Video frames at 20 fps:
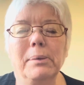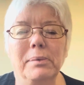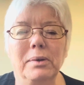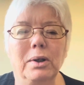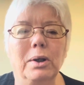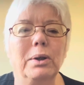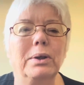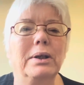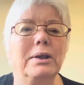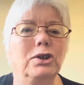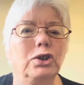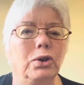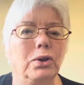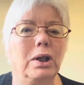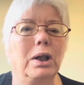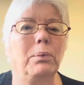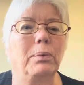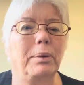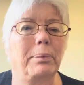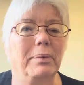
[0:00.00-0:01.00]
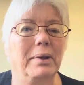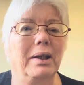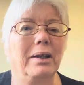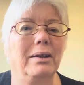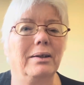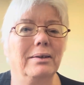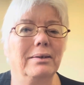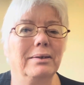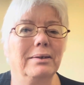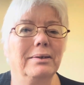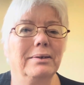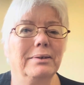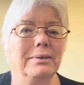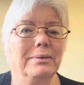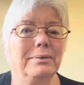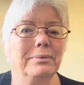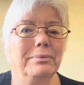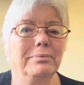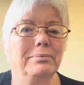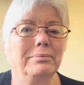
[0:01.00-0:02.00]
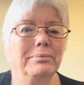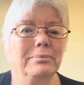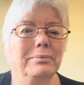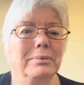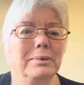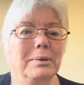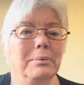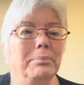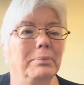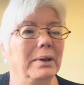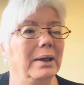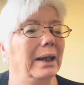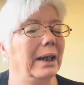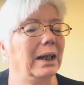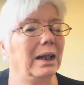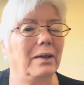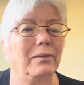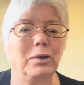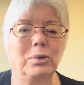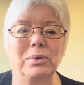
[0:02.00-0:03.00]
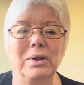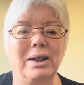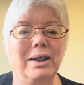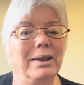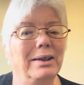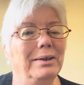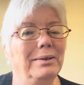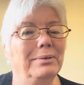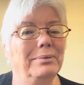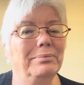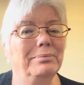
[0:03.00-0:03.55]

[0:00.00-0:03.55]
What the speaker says: along the journey with me. Be a hell of a ride.